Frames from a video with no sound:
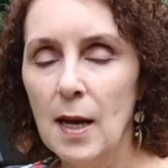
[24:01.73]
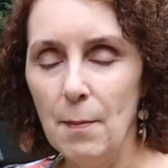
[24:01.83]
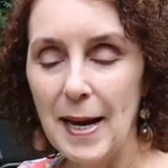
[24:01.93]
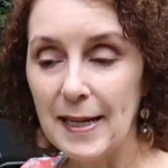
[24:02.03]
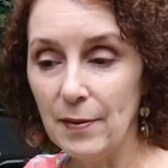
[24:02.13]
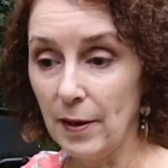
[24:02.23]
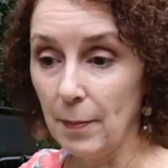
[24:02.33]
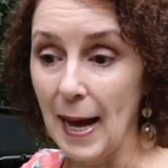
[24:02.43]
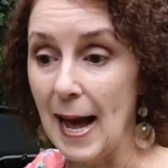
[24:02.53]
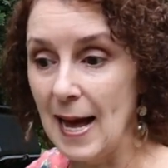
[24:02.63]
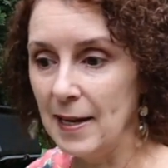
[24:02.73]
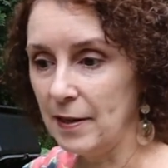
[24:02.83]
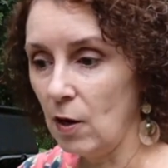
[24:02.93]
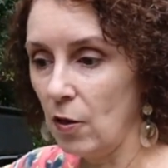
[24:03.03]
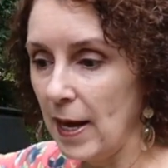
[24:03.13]
Back in there behind
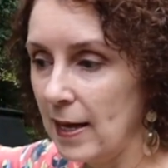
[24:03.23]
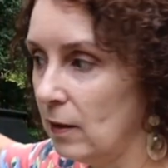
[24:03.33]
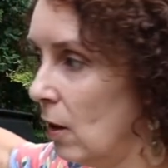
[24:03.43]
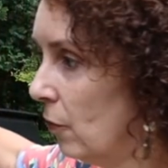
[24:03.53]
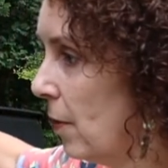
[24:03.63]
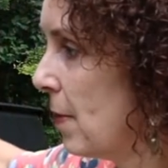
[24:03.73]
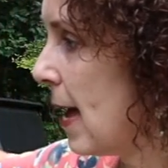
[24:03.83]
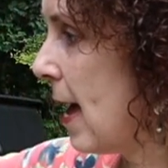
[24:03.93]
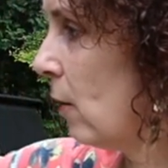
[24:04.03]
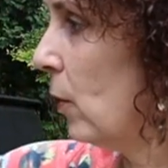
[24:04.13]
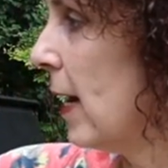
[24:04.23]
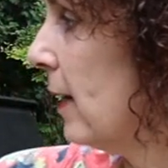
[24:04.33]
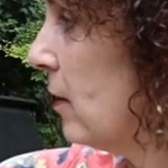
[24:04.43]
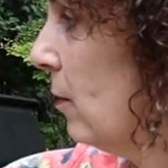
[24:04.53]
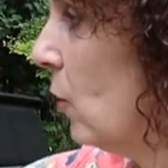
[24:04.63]
all that, along the back, we
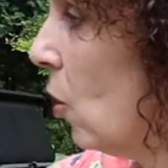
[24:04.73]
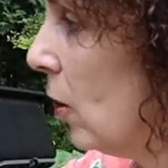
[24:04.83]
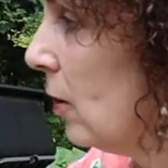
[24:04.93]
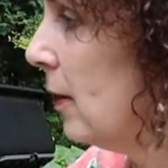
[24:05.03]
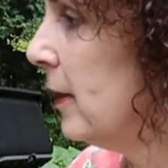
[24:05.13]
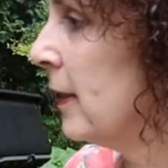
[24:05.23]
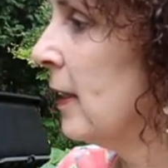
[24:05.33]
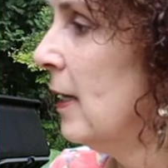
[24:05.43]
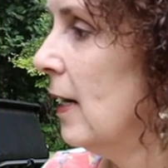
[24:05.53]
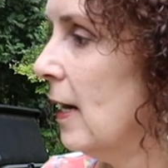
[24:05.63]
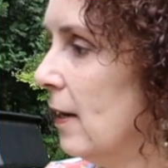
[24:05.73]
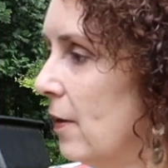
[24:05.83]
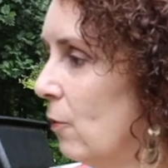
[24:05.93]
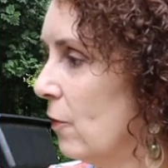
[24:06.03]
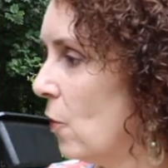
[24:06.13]
had some garlic
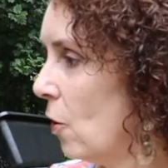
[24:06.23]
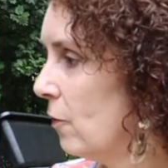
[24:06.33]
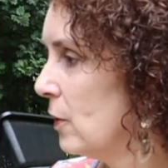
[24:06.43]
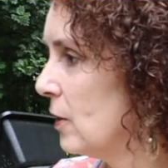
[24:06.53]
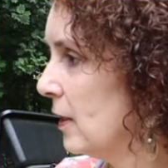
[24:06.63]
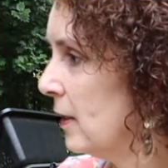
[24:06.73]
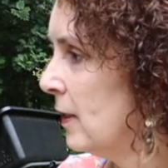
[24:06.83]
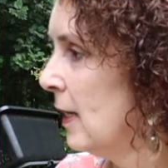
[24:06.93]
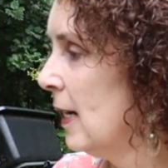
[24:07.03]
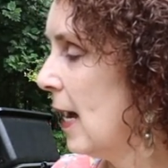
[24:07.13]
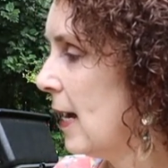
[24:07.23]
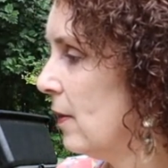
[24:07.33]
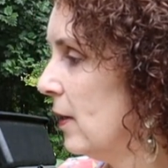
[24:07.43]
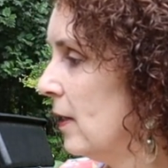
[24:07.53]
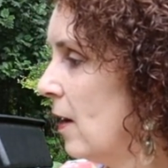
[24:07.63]
that we've harvested,
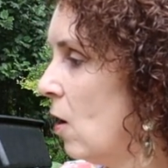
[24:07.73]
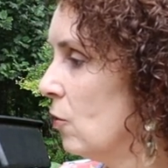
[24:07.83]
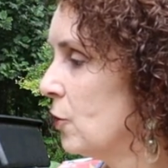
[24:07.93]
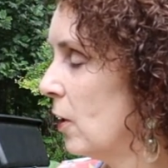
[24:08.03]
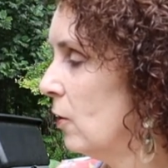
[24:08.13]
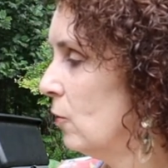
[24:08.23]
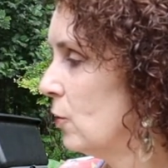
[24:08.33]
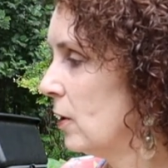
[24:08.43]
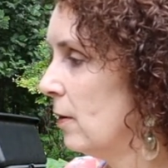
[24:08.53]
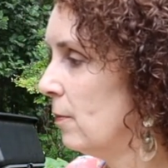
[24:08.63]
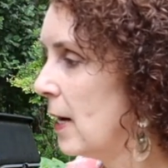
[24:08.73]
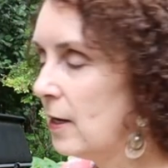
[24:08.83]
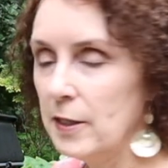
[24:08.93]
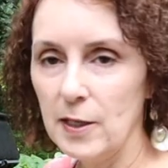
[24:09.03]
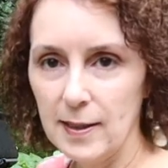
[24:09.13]
and then also some
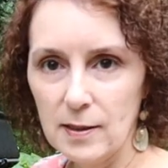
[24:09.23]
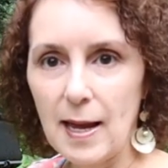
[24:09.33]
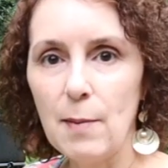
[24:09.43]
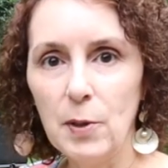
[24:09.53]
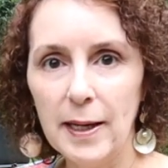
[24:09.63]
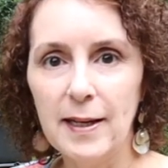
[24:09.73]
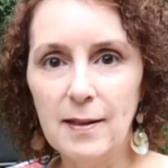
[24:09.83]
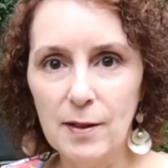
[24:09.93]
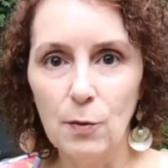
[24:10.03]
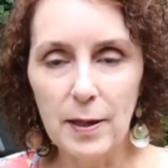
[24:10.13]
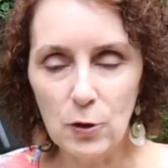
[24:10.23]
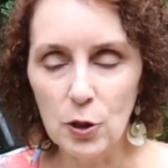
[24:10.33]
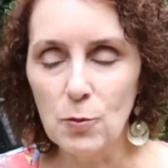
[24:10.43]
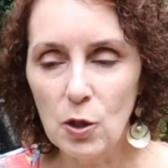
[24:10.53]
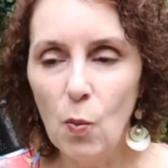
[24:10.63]
onions. I planted the
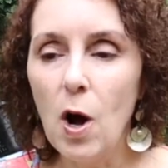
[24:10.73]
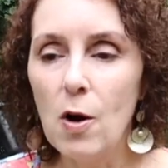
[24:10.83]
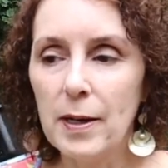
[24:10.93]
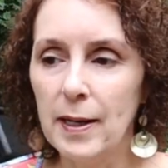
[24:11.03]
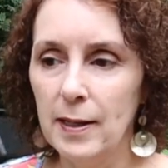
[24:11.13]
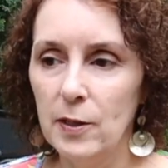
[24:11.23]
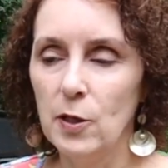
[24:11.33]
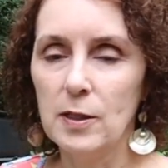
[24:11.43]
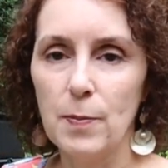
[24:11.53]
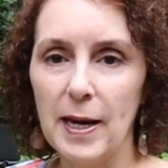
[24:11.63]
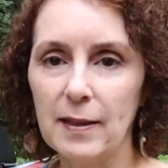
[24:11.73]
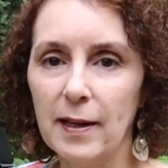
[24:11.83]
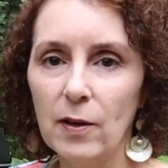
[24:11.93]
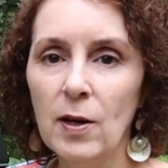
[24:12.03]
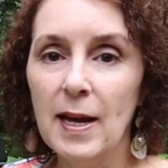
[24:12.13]
Egyptian walking onions back
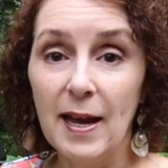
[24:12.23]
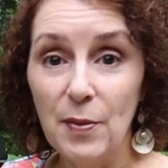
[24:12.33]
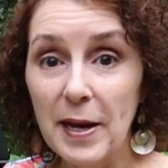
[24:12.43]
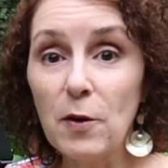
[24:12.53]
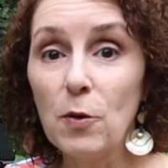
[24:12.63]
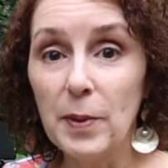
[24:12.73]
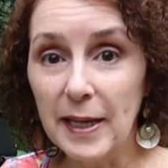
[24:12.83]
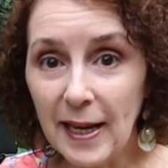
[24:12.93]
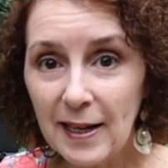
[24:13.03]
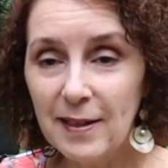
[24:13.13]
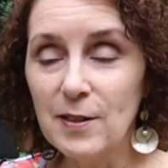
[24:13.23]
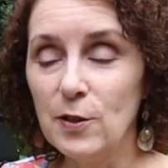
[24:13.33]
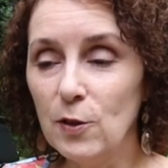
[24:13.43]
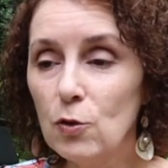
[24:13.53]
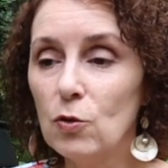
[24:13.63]
there, and they are beginning to
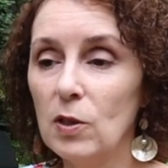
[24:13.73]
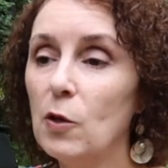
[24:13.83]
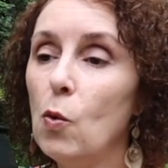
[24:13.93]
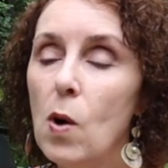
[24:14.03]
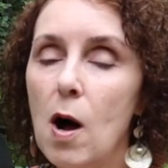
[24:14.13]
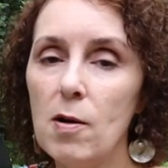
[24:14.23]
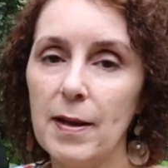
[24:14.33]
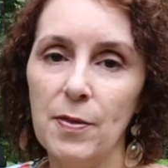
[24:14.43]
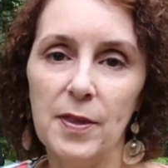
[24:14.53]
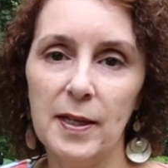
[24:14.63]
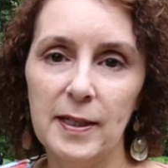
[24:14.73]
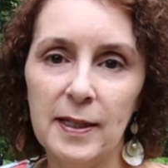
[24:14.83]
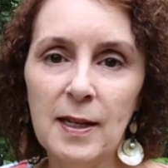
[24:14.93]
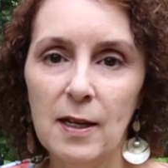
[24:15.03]
do their little walking thing.